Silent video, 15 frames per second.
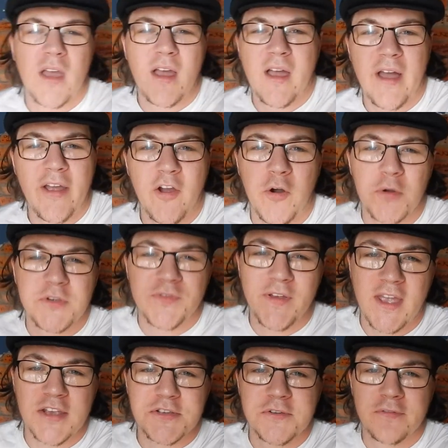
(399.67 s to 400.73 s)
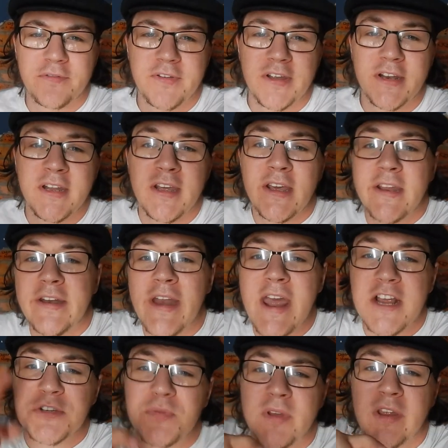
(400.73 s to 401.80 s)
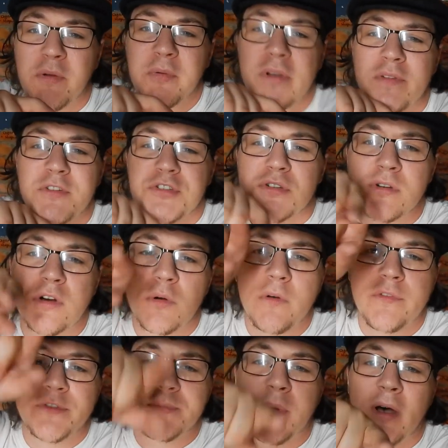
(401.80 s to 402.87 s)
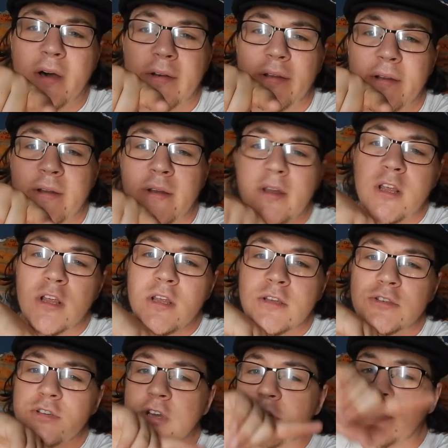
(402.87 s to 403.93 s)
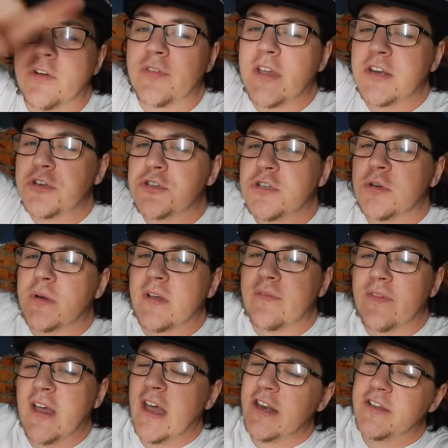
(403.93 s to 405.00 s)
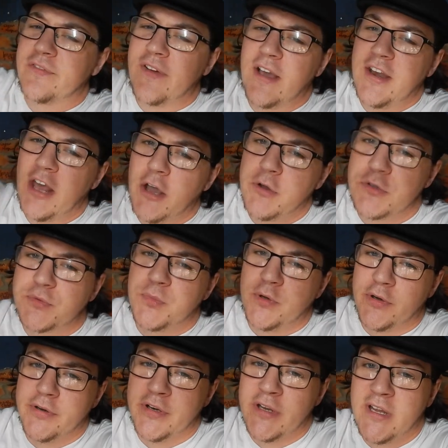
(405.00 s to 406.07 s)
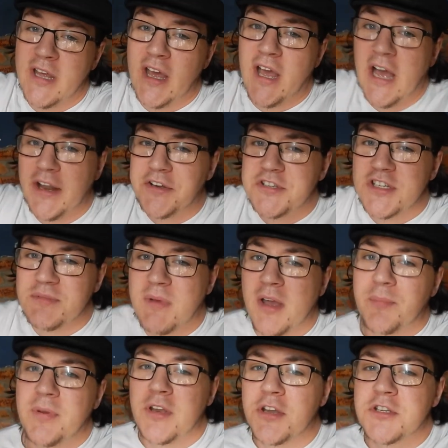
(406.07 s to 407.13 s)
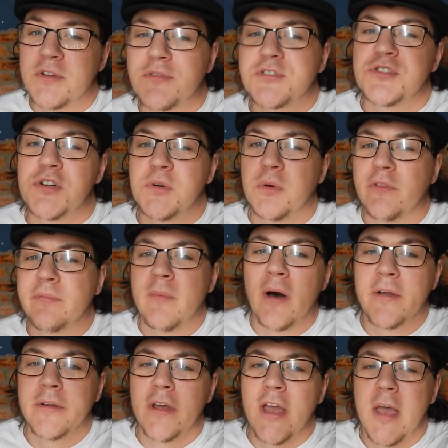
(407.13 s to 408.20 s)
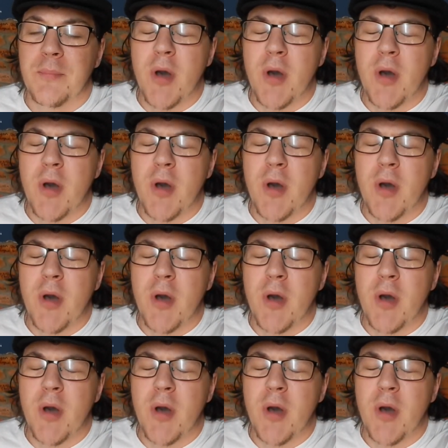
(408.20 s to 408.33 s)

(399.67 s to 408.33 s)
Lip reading: I always forget something. Next week, we're doing a Snowwolves pod. So don't forget to tune in then to find out who's won and to see my opinions on the Snowwolf mod.